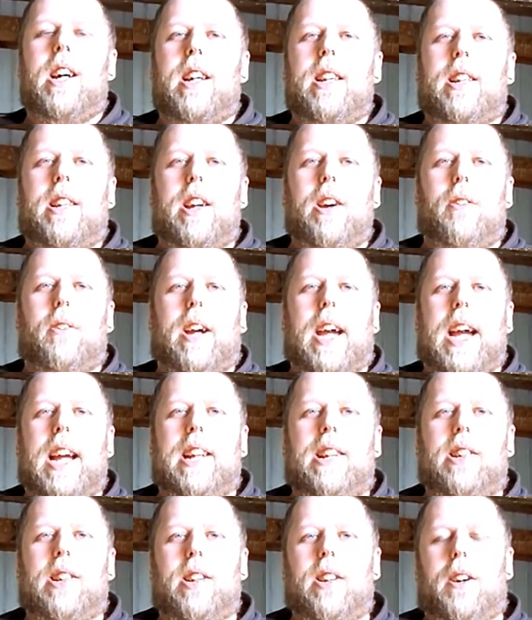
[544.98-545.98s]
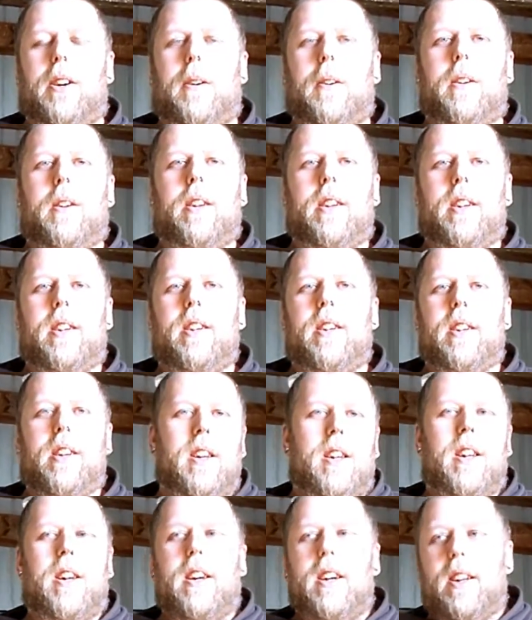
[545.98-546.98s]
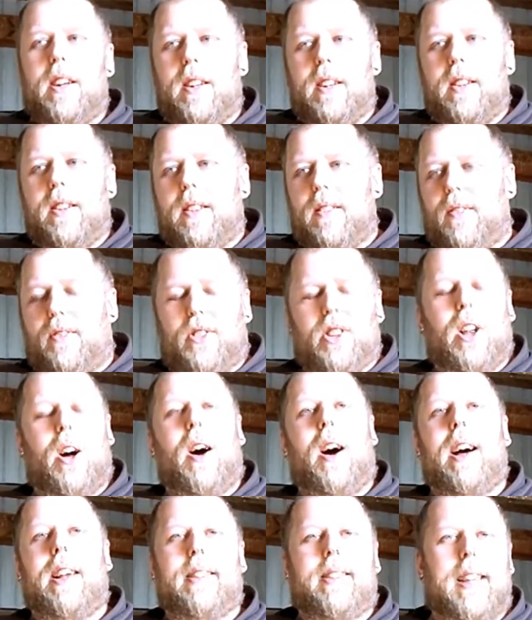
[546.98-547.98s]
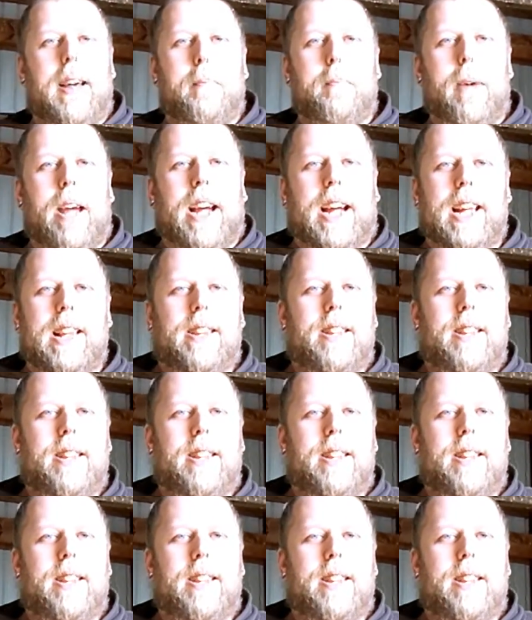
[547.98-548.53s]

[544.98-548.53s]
the occasional flaws that make it